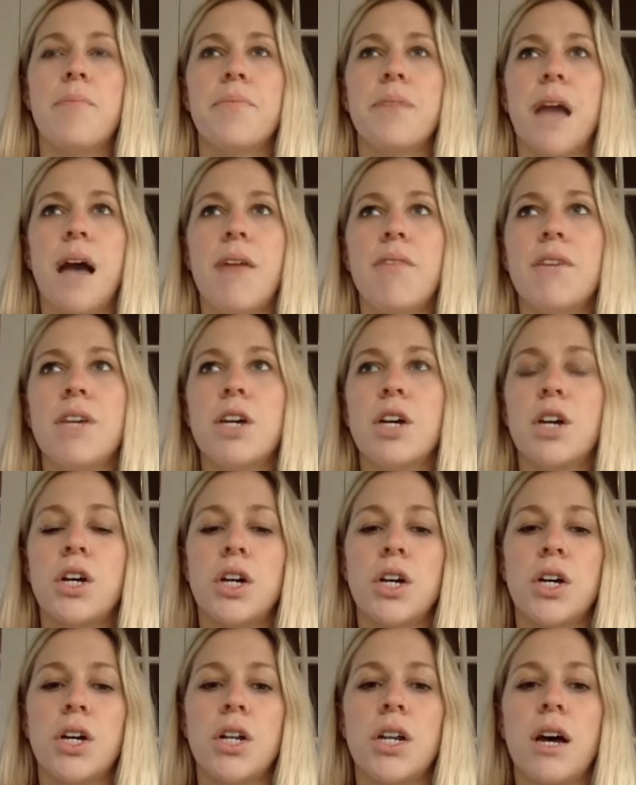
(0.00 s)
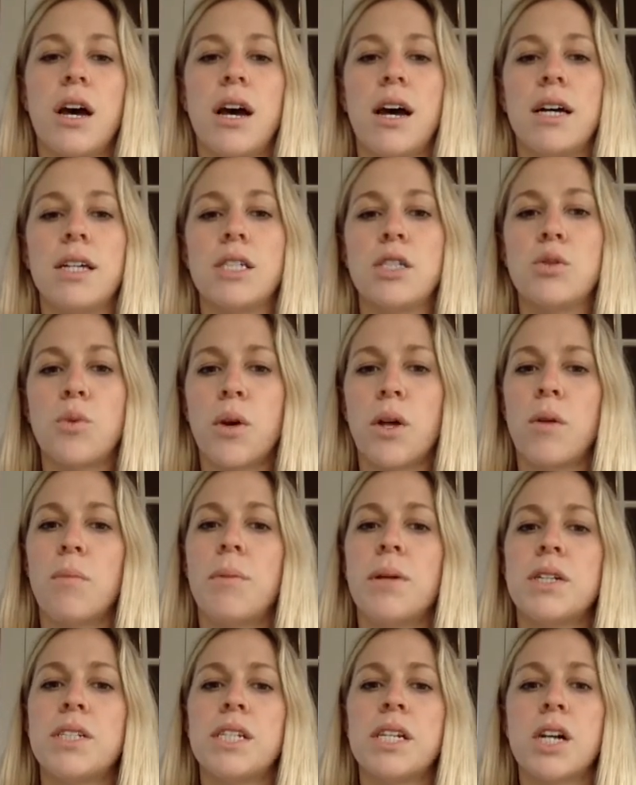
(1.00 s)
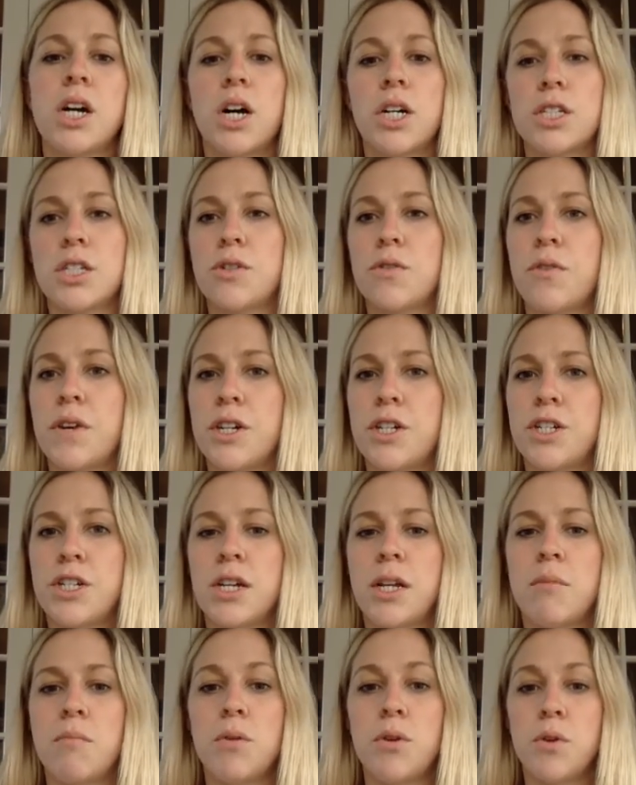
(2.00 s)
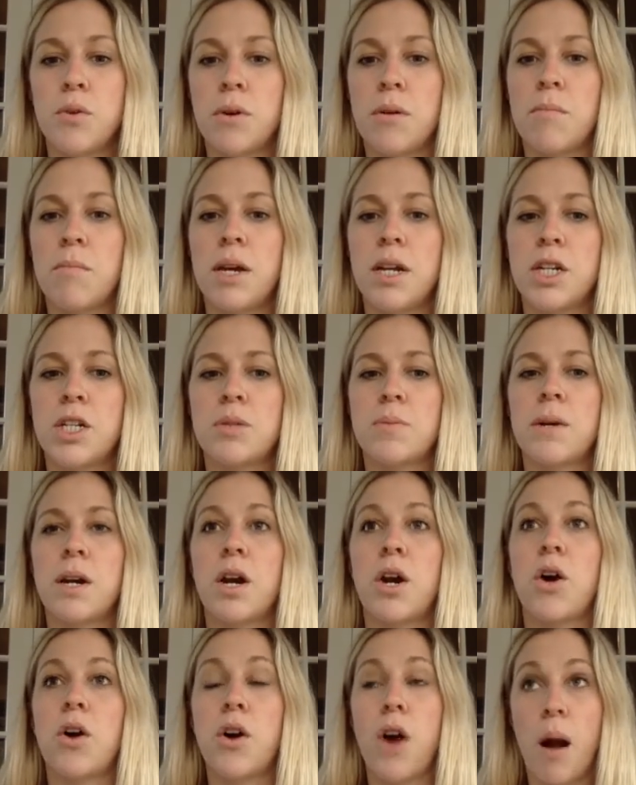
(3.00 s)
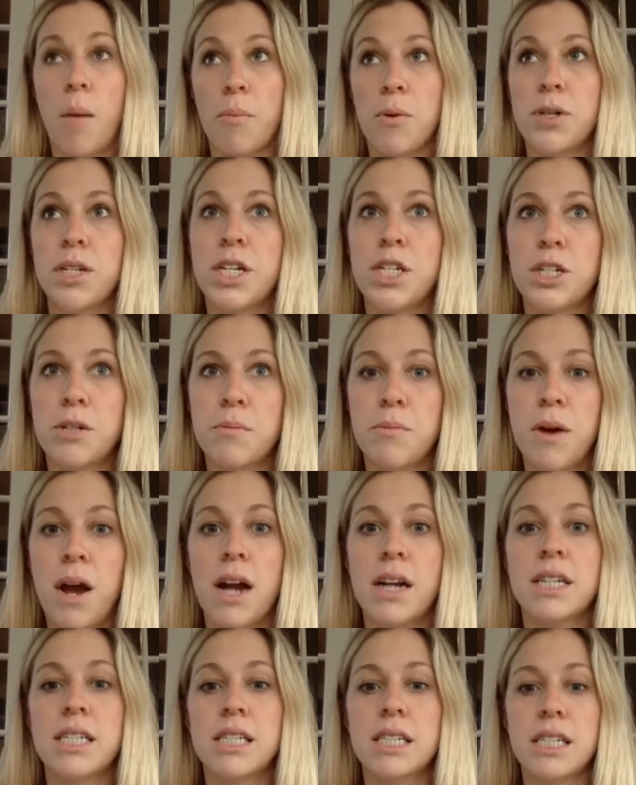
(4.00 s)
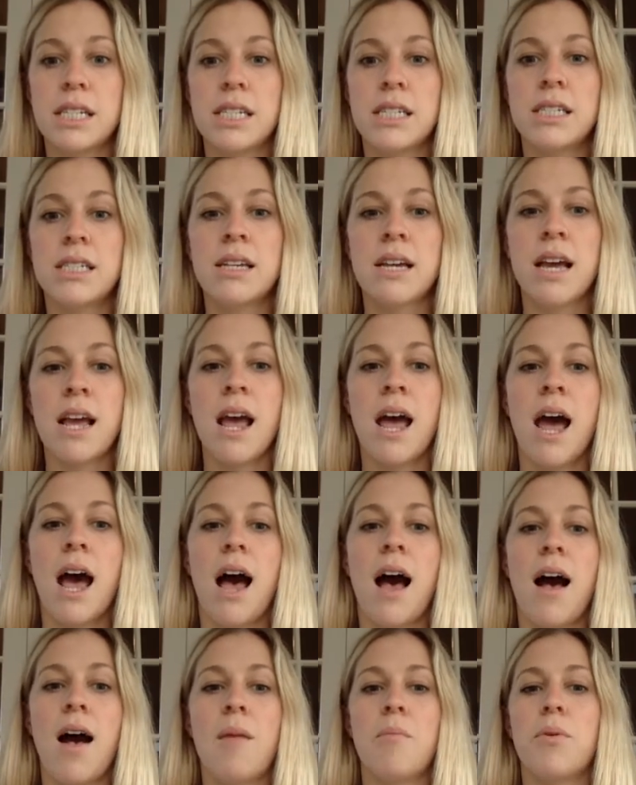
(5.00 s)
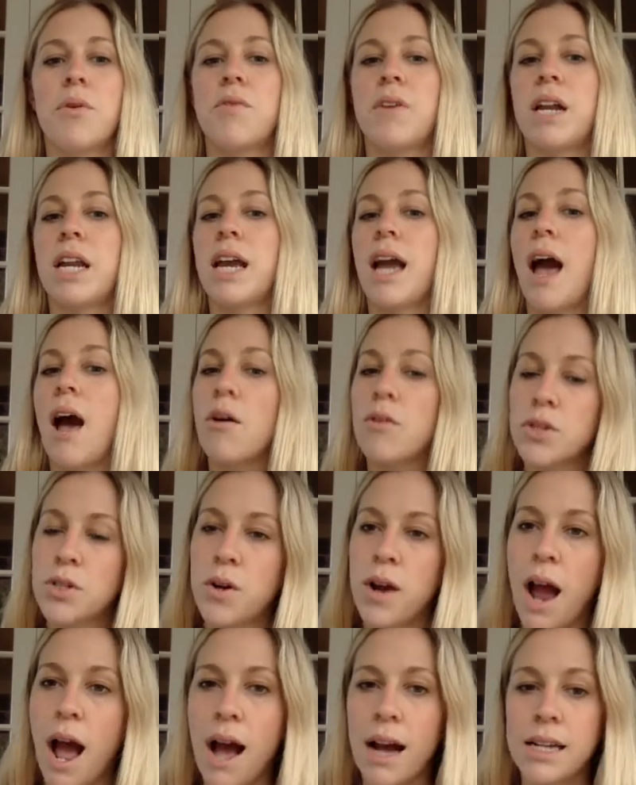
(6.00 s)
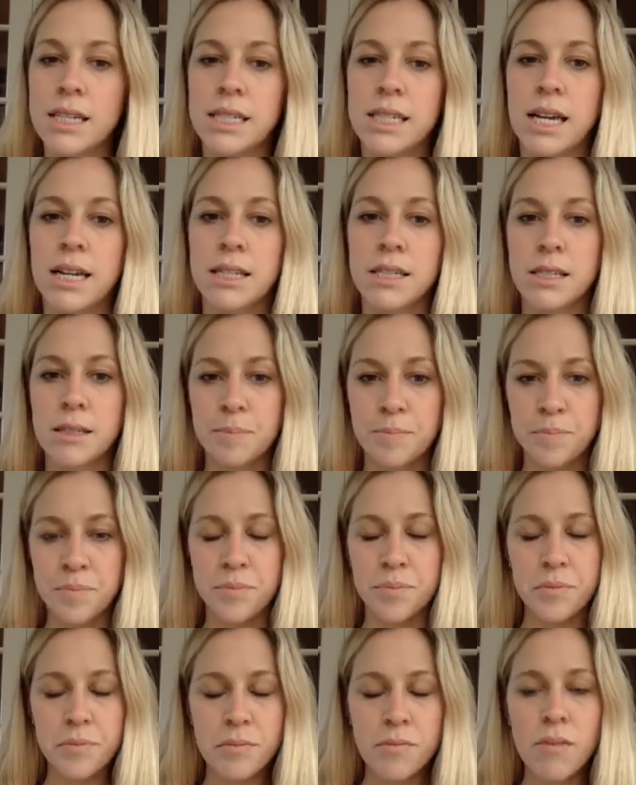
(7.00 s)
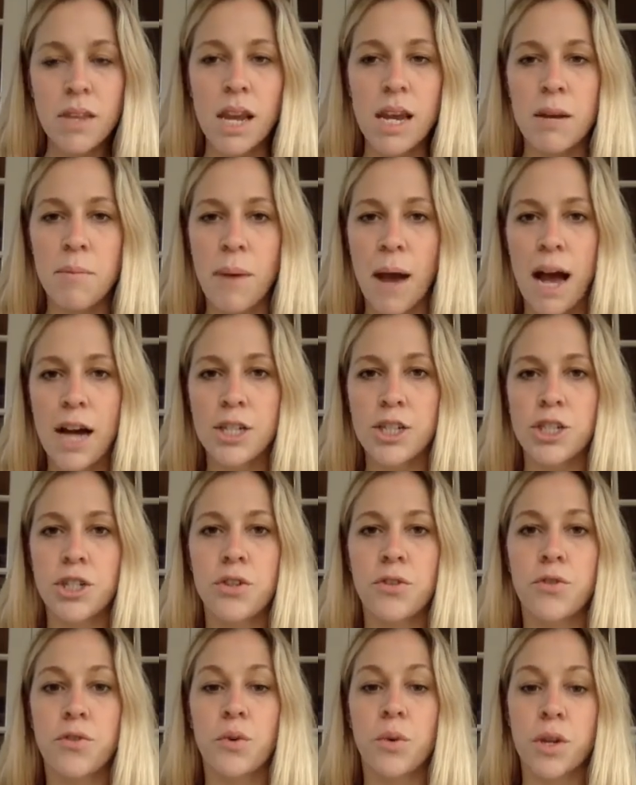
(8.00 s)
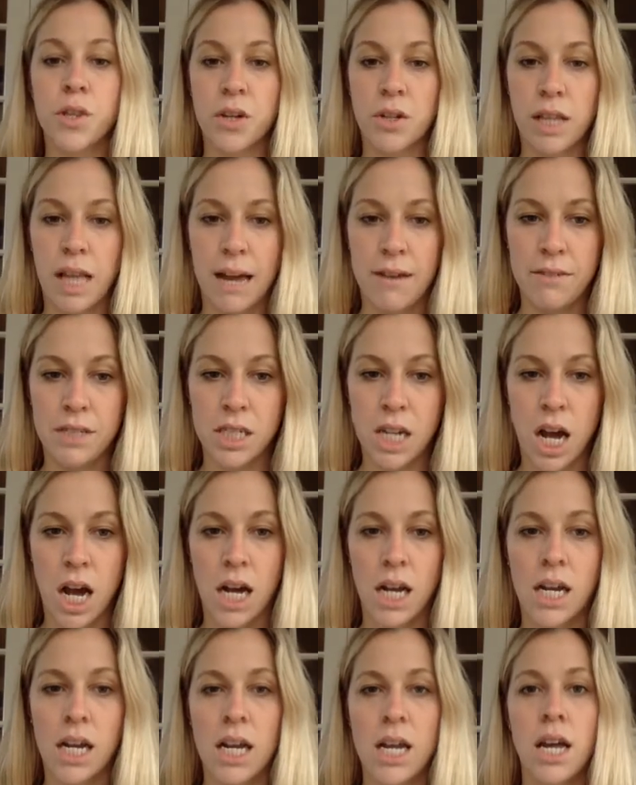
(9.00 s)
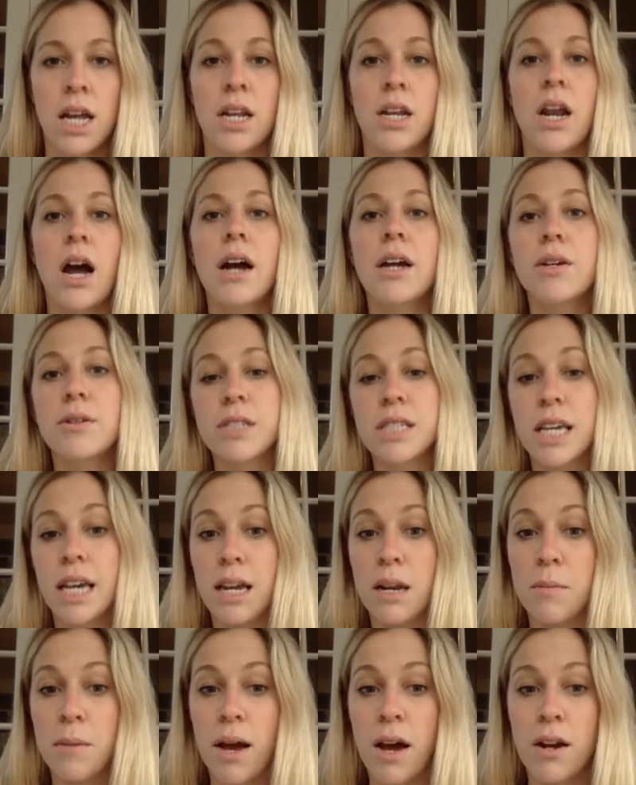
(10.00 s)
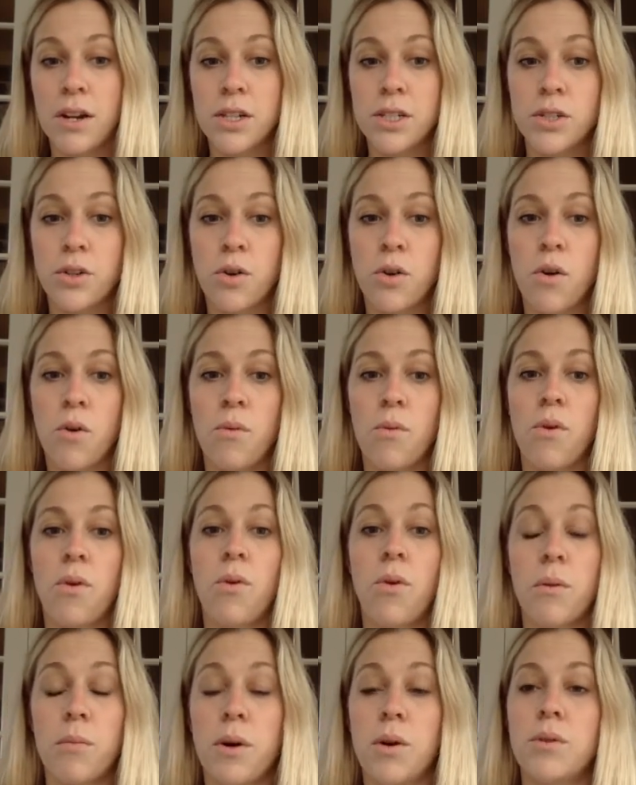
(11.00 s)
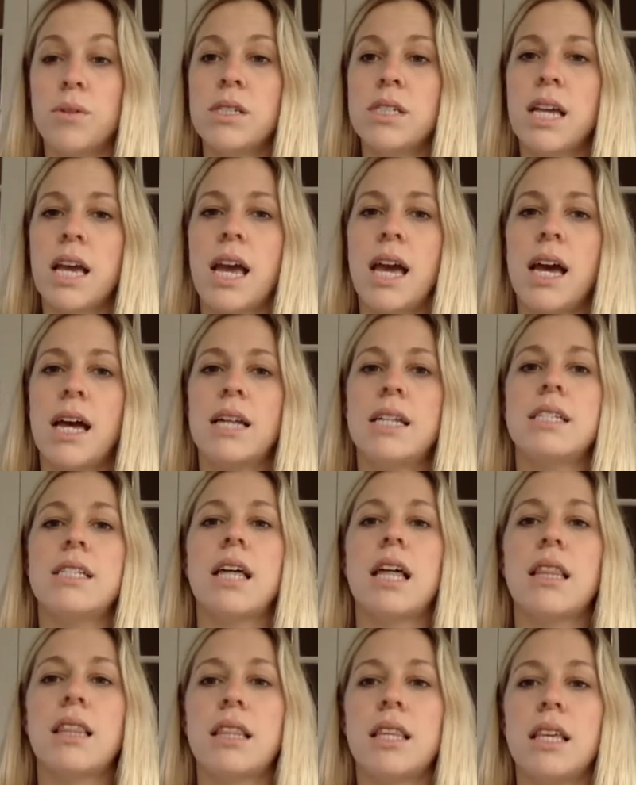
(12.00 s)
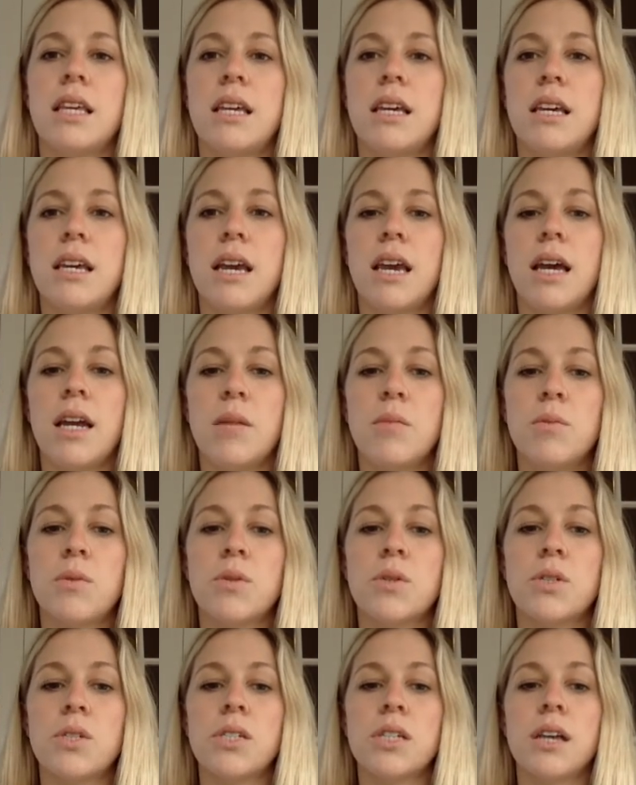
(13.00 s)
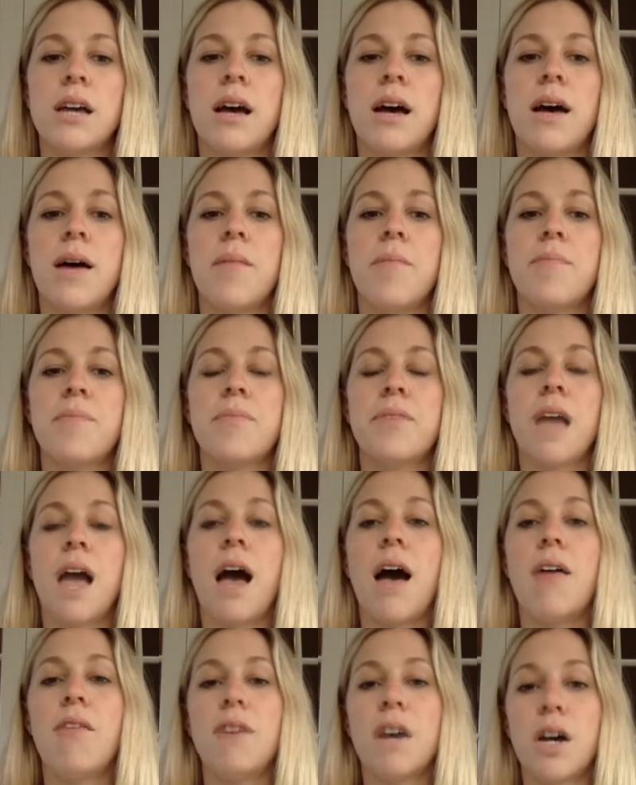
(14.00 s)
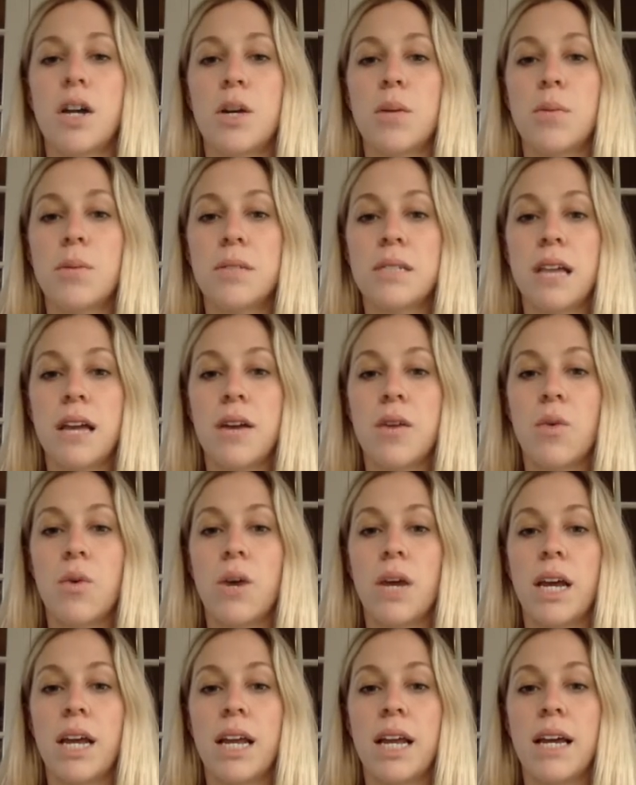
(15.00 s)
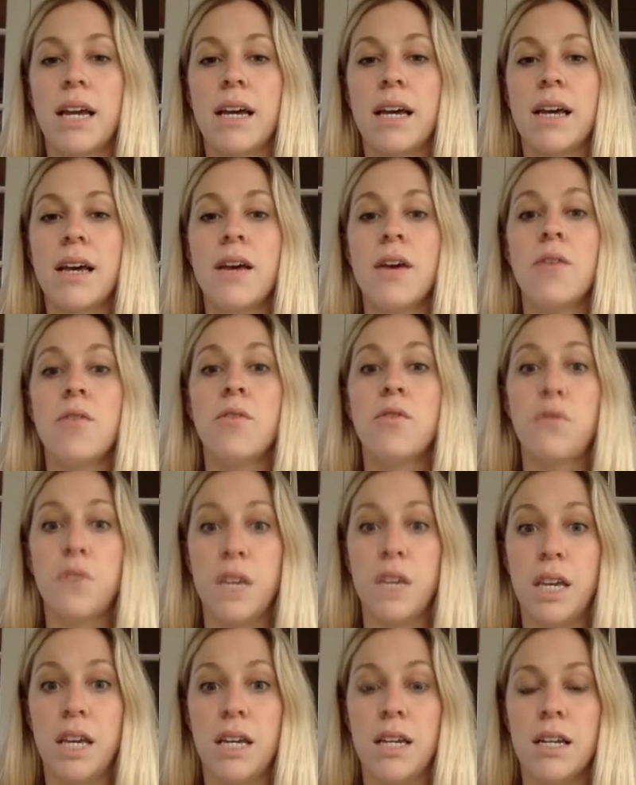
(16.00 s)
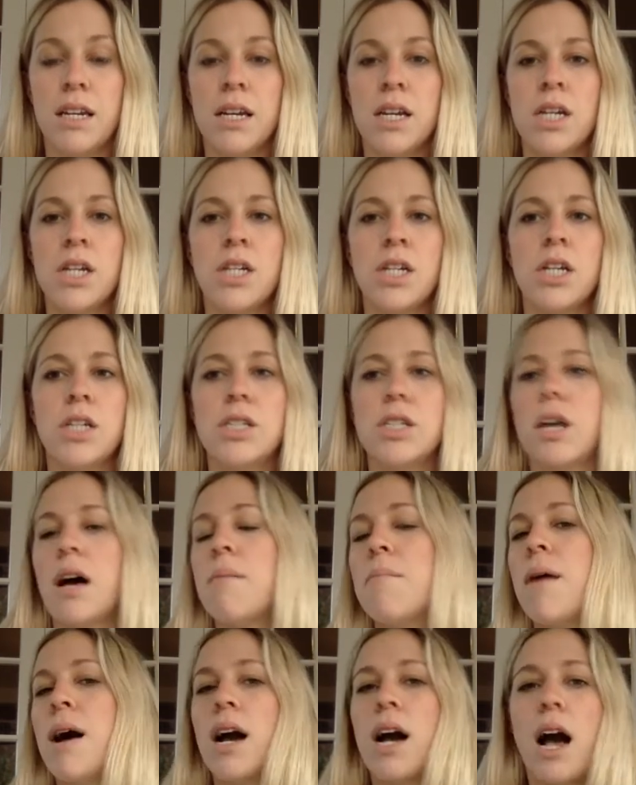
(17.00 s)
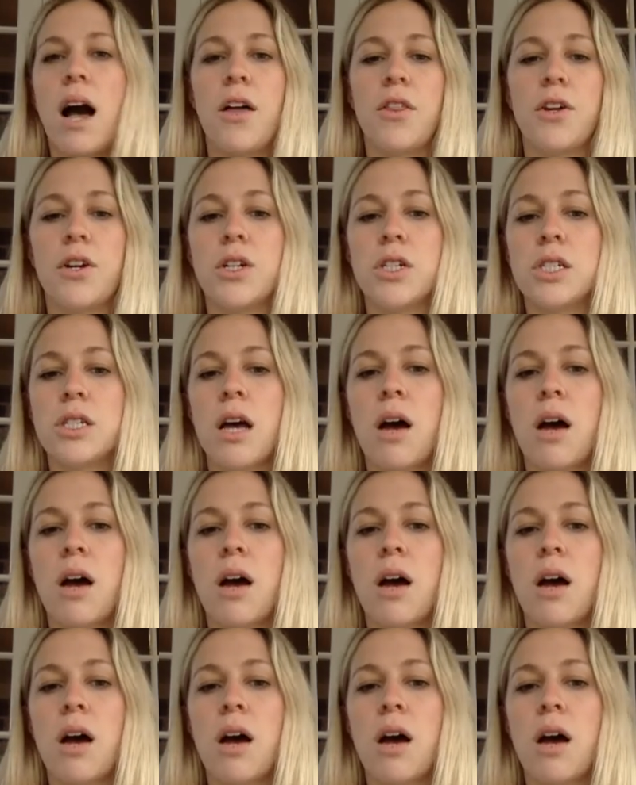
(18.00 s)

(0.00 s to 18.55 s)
having good soil building, conservation, manure management, crop rotation practices, providing outdoor access and pasture for their livestock, not using antibiotics or hormones, and that the animals have 100% organic feed, among others.